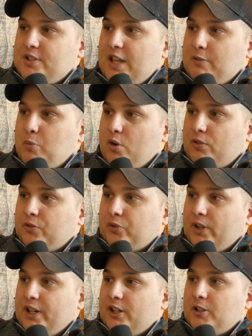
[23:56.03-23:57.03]
You have more
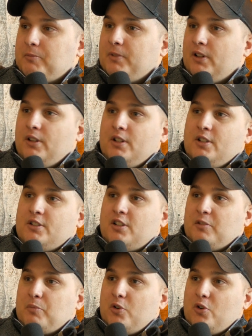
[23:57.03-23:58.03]
freedom
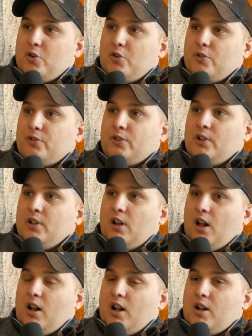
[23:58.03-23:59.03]
to move,
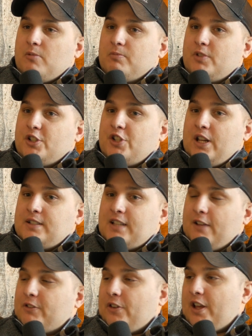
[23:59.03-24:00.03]
to chase after